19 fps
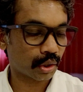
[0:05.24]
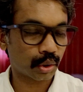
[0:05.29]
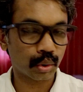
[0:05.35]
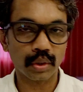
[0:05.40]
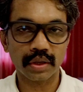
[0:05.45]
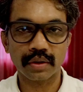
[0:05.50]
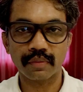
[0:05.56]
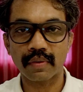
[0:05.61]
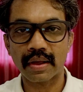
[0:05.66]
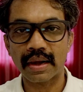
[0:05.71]
are
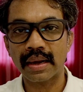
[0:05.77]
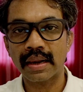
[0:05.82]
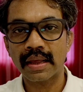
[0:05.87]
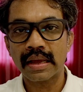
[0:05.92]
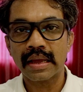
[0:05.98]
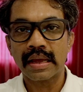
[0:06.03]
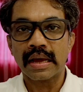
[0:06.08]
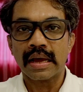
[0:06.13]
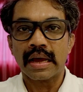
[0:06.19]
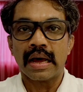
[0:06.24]
doing well.
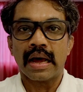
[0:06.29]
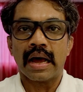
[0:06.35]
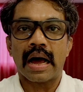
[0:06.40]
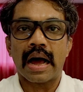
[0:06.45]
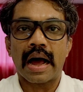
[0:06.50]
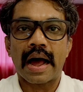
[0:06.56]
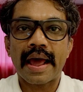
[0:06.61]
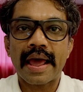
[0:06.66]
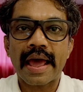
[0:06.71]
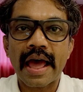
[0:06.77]

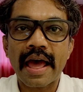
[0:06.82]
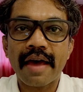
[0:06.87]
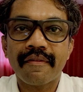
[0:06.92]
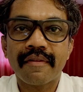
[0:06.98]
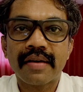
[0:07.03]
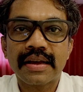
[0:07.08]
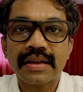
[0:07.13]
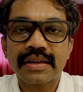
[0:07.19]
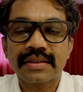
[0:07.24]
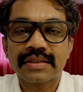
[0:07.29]
I
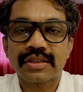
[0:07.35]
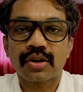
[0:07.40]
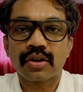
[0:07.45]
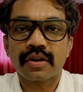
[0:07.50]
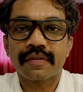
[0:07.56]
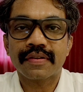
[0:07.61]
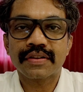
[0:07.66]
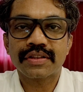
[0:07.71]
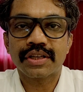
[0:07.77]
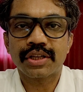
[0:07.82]
have a sort
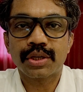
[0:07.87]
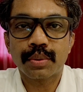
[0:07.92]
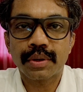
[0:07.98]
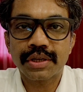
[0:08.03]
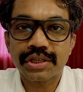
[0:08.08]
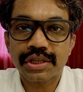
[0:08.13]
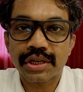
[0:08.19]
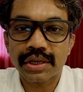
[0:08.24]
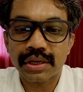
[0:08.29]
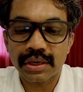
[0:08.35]
of a
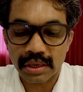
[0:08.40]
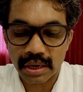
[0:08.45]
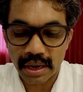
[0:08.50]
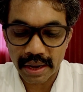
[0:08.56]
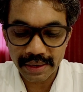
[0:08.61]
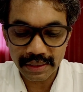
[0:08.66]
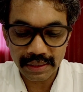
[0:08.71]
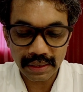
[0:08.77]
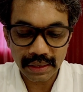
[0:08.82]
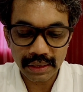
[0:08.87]
situation.
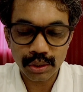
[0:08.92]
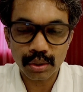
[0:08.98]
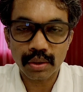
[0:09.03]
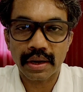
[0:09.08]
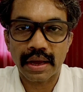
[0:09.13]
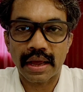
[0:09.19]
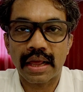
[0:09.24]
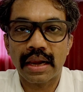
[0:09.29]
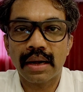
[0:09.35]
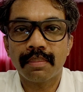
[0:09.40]
I need your
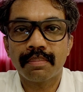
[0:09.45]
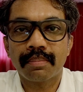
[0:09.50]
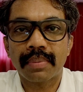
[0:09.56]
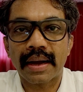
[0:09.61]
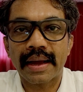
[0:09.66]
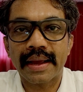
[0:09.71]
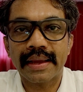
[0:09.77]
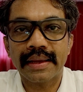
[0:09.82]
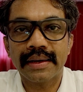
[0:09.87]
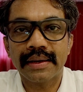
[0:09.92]
help.
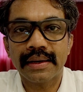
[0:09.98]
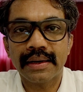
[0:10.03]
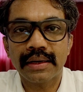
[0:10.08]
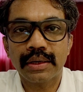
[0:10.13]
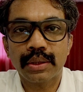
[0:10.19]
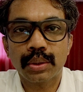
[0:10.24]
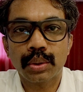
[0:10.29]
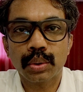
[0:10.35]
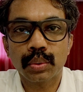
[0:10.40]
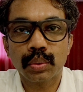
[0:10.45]
I need
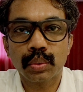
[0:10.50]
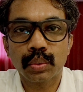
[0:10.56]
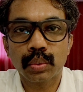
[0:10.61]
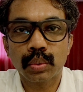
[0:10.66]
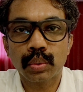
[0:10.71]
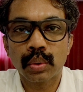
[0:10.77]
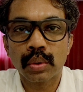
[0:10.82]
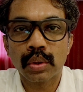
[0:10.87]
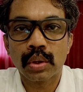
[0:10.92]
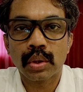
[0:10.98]

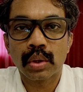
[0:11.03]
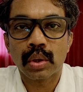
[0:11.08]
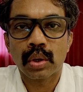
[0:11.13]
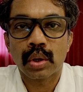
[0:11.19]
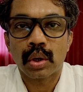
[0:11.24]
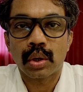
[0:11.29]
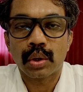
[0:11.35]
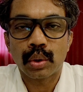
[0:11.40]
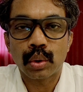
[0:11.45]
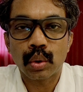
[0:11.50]
to
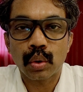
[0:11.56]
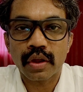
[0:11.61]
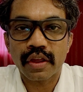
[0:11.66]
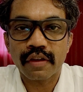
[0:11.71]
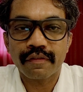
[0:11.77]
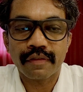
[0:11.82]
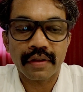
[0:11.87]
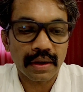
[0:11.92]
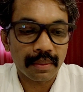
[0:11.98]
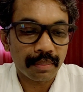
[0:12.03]
know
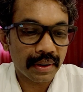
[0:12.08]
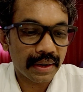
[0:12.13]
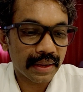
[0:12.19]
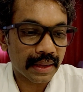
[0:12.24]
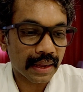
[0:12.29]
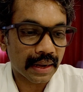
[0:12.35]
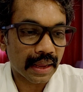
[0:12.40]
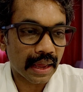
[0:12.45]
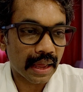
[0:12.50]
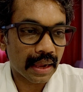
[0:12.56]
if anybody
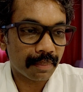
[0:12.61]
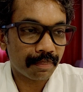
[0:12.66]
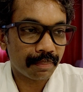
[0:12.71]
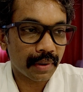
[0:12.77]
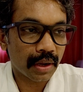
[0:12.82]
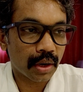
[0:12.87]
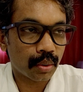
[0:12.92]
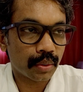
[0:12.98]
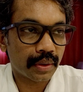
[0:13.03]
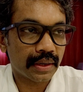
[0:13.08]
can help
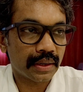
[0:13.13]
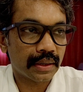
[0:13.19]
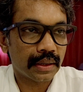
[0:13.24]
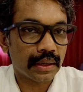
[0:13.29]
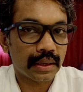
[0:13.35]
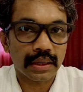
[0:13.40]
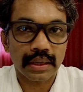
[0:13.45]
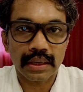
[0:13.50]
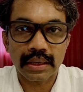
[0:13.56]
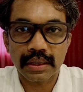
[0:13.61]
me out in
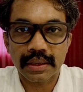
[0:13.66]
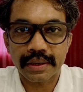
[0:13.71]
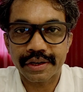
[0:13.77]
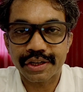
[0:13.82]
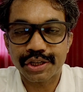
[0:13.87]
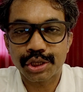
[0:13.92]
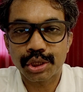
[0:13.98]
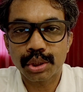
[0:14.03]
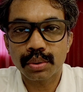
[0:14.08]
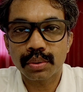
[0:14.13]
a
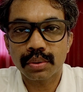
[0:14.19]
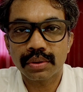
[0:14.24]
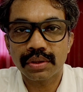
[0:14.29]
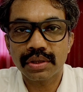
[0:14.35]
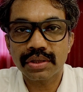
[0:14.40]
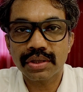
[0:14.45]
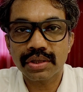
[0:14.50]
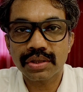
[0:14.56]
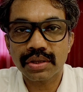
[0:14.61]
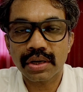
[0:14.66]
issue.
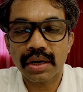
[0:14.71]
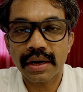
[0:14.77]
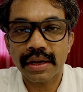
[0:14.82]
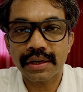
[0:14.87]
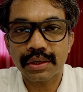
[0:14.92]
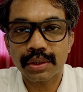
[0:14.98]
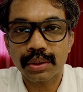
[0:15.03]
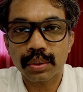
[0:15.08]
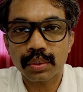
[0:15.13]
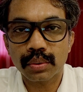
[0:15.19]
This is
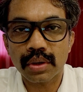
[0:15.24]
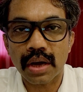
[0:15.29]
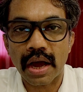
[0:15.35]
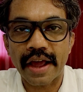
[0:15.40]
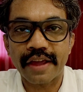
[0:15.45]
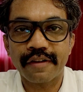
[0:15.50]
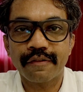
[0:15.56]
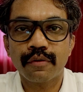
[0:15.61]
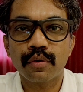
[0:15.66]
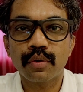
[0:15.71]
related to the
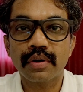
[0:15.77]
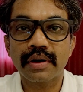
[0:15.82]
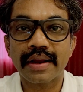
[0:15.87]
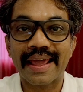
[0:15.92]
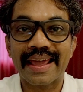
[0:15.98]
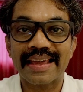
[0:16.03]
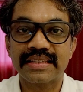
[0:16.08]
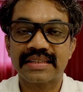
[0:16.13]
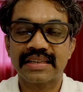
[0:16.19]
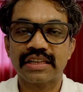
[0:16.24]
iPhone
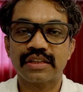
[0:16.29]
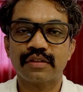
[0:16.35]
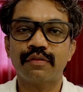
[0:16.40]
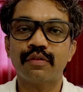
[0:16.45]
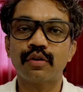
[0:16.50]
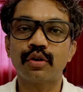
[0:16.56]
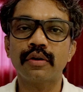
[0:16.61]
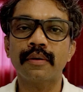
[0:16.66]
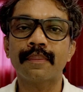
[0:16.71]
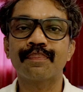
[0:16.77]
XS
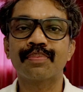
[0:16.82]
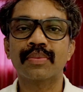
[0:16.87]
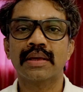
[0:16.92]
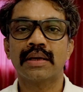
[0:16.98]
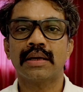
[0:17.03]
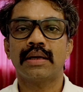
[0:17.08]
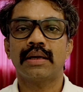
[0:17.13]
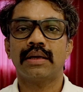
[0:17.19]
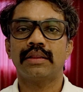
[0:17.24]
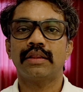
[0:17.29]
phone,
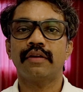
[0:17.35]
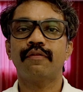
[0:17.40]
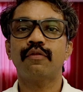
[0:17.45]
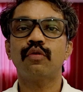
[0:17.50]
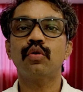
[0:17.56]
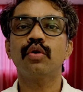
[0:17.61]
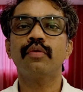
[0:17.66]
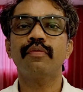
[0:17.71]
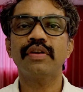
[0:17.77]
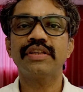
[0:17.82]
the
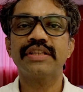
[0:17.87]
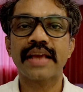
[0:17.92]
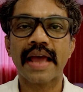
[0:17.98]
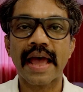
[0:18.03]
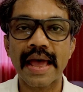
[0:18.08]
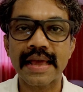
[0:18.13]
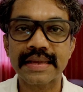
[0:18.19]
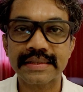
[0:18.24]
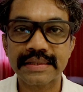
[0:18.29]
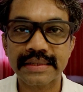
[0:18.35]
phone which
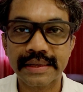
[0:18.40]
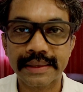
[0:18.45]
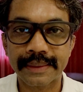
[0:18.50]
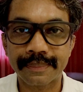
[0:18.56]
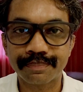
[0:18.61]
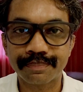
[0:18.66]
has